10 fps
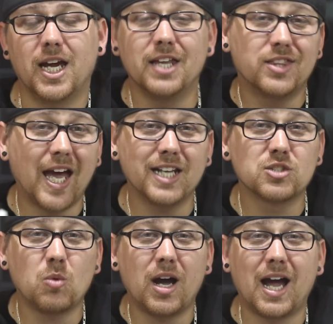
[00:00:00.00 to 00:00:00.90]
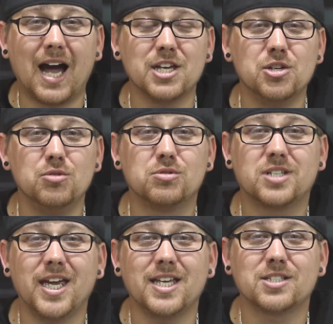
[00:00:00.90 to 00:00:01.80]
And that is why I use
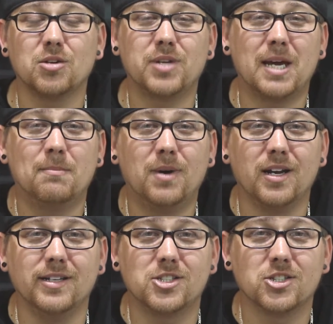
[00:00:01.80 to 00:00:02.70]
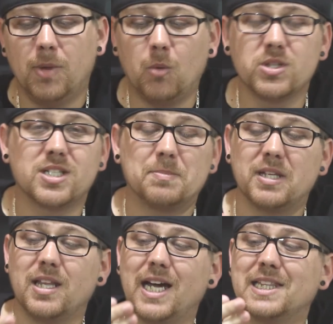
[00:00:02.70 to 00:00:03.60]
tanks so damn much. But with
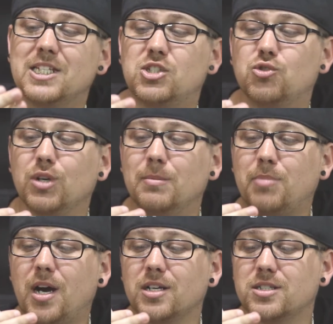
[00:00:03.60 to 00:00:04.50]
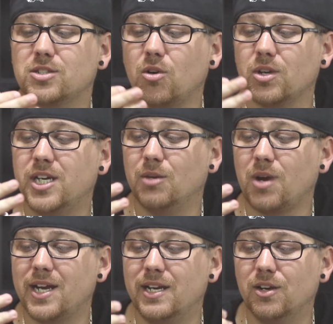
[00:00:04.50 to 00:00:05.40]
something like this drip box starter kit
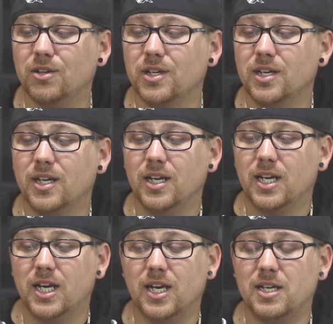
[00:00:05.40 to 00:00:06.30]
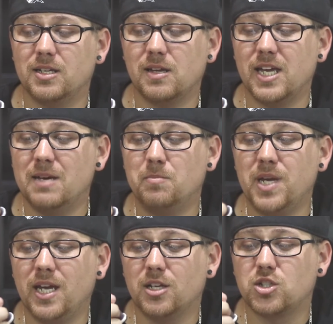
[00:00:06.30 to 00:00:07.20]
right here, uh, it
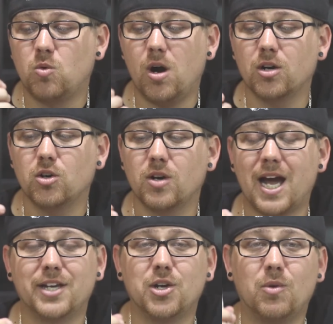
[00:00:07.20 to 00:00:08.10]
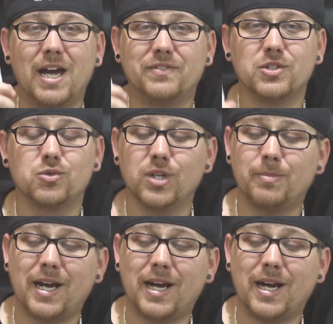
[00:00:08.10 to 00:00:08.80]
being a squonker, I don't have to drip.